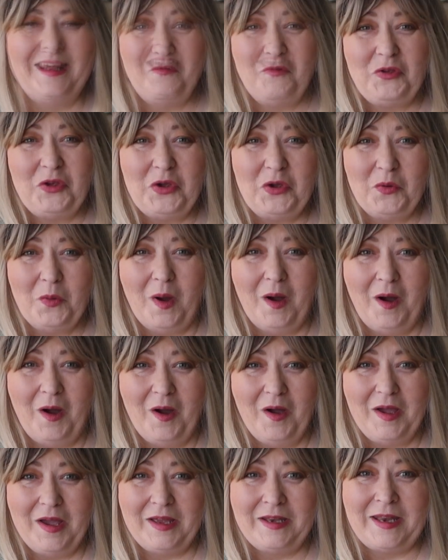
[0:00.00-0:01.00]
If you
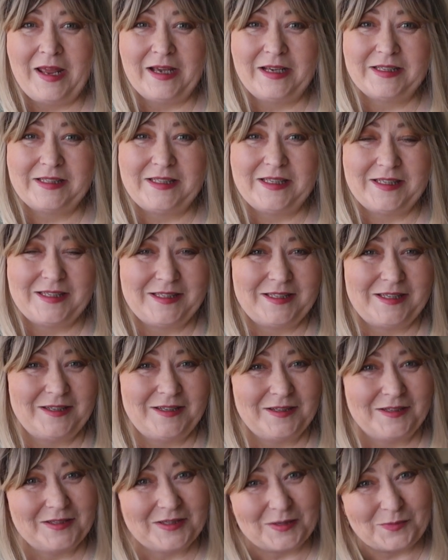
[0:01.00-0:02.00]
are an
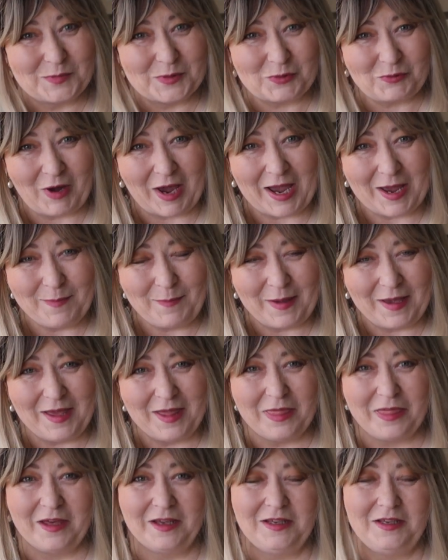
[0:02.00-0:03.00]
existing
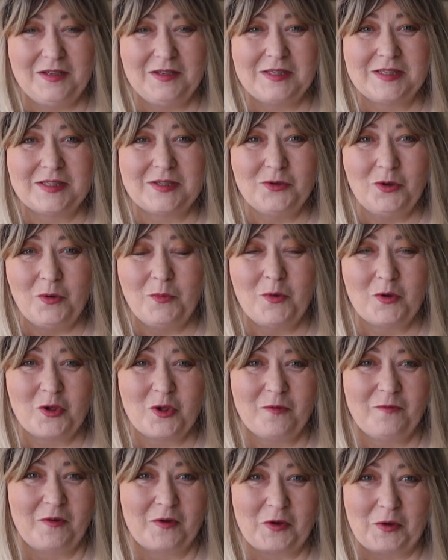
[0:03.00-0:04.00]
subscriber, thank you so
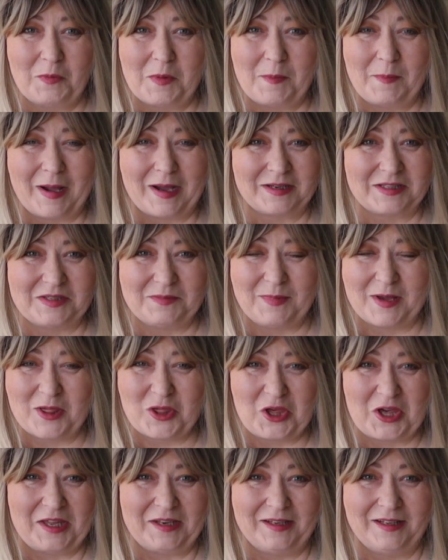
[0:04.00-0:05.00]
much for coming back to my
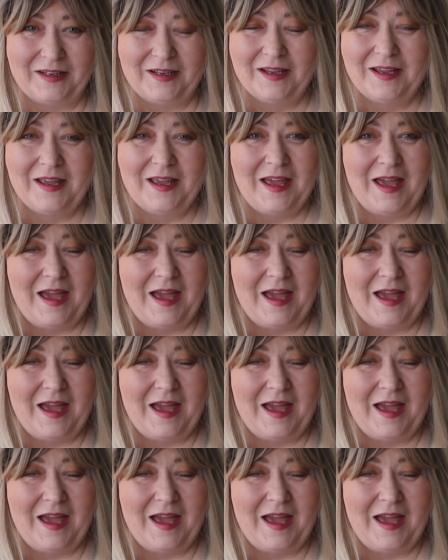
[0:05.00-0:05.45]
channel um,